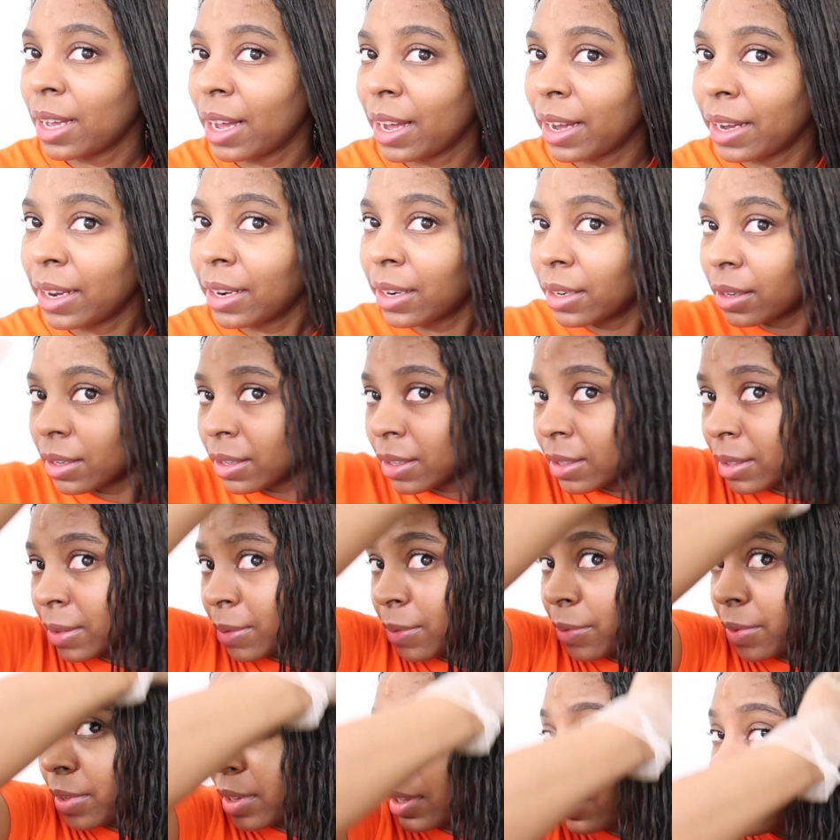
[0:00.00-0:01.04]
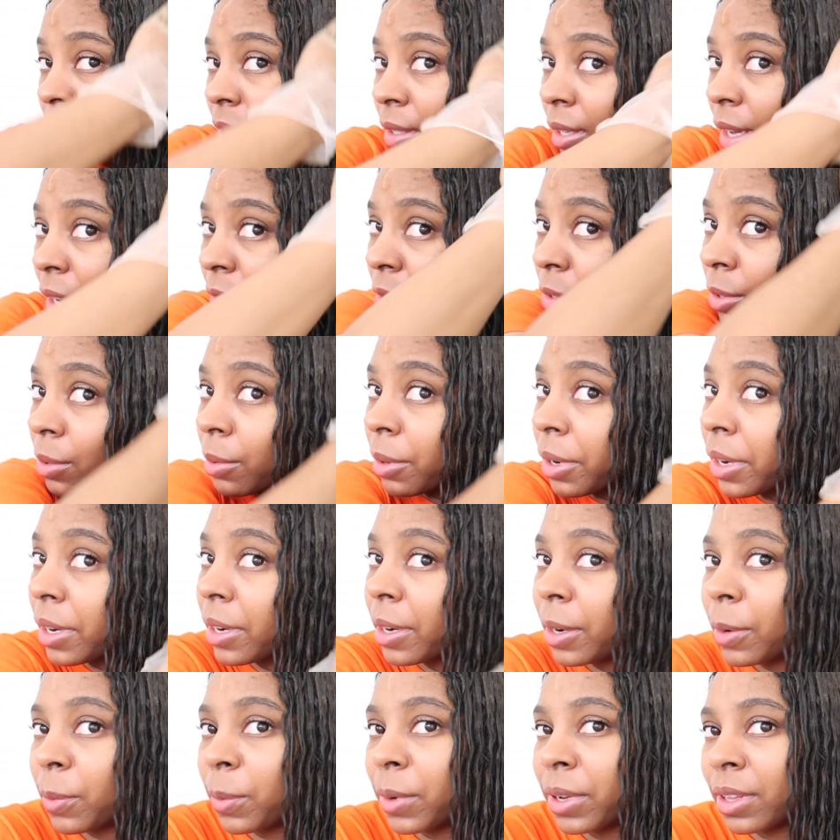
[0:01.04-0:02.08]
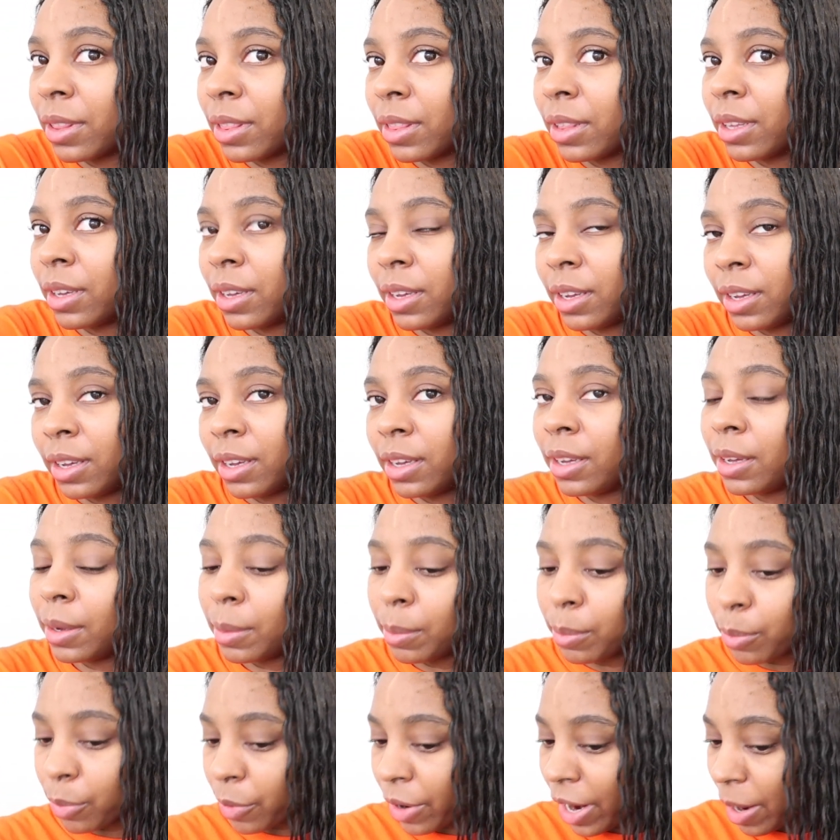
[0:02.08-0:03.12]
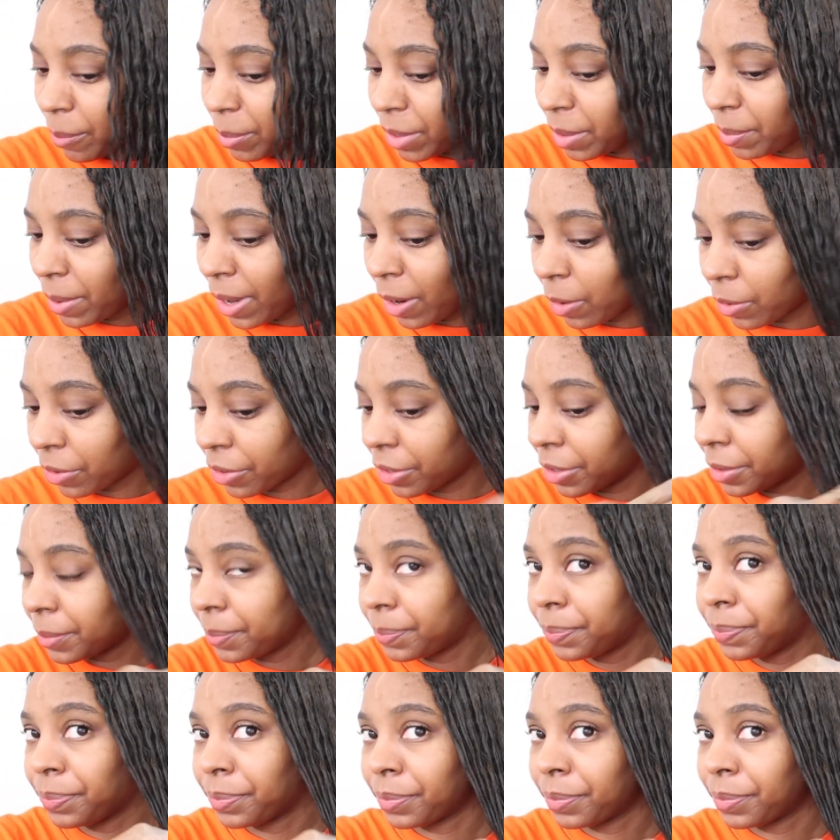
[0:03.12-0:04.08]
side is fully saturated with the brownie powder.